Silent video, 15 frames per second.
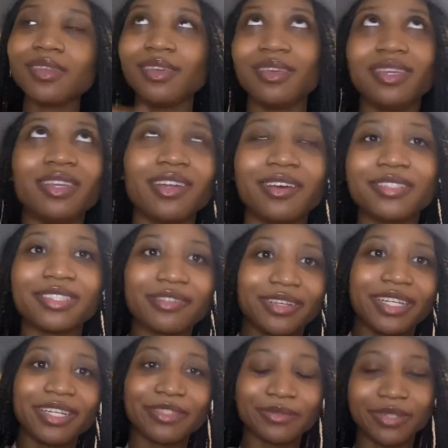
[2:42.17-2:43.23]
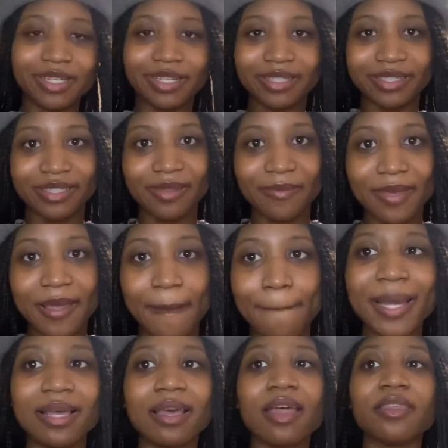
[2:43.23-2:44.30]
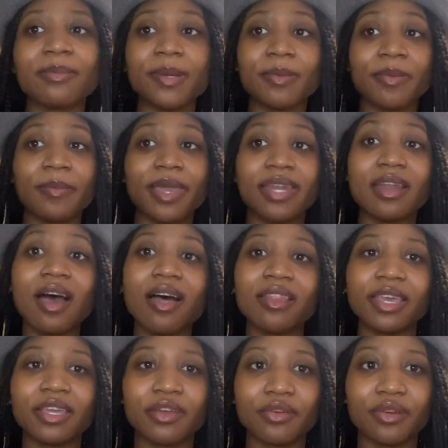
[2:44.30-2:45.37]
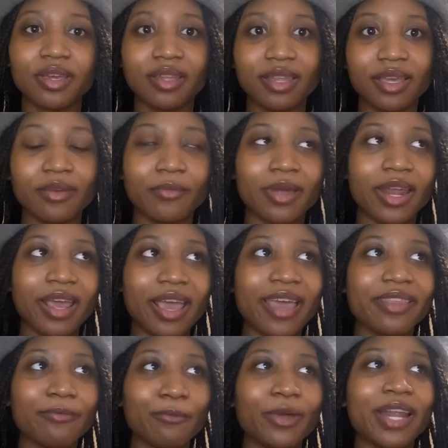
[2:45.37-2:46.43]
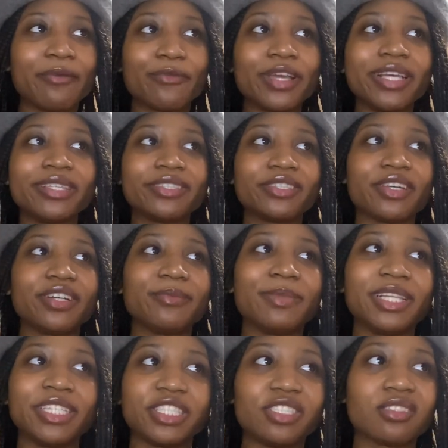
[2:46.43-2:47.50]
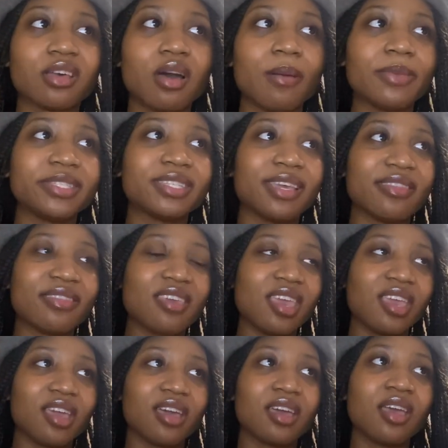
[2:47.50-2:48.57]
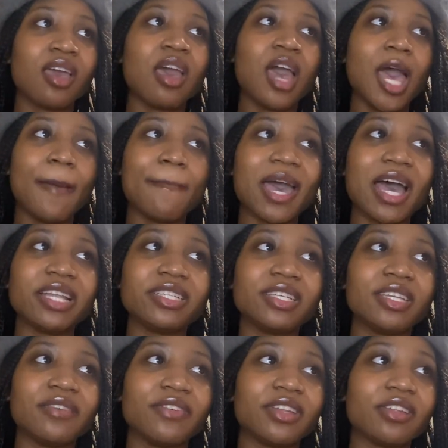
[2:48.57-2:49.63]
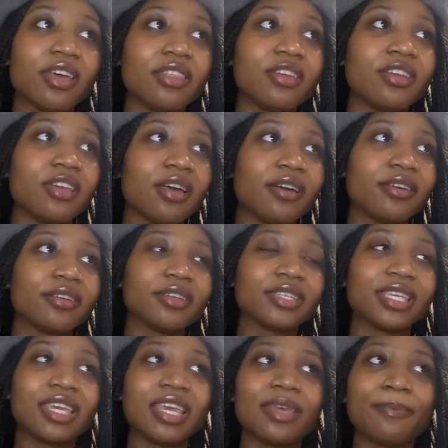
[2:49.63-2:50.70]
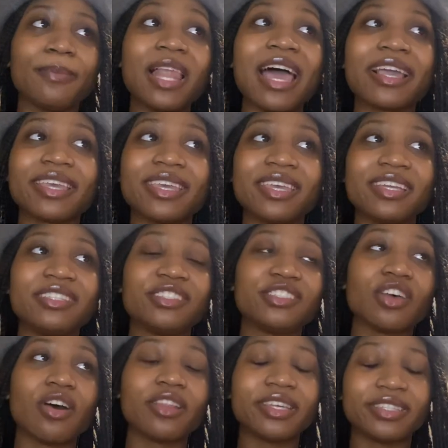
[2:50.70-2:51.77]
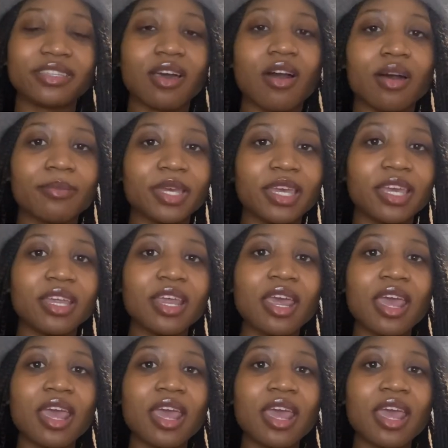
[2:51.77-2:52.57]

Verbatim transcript: you know so it is what it is to me but other people may not like agree like when I, I, when i read certain malicious comments i think imagine if another young kid black kid saw this comment